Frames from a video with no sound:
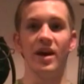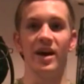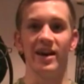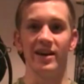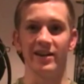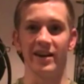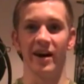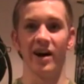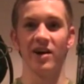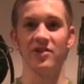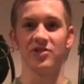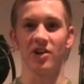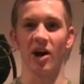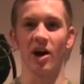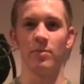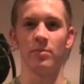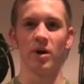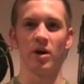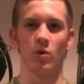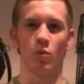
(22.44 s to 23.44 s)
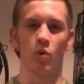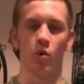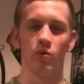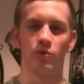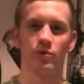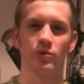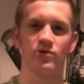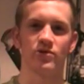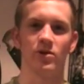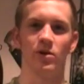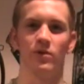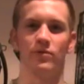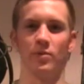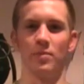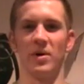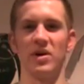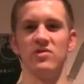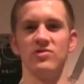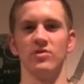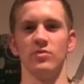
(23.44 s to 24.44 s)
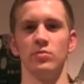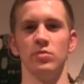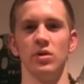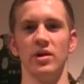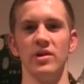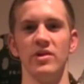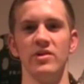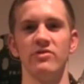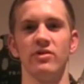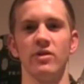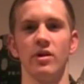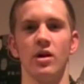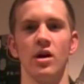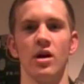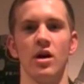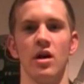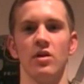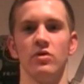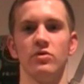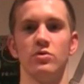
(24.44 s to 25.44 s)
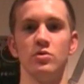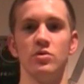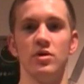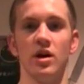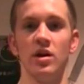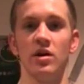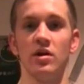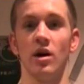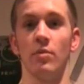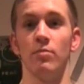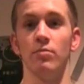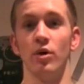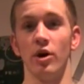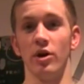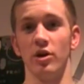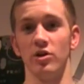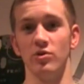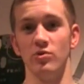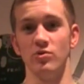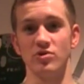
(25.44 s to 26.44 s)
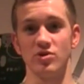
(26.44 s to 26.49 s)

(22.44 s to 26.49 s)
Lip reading: Hey guys, I'm Nate Walters here from Ace of Blades, and today I'm bringing you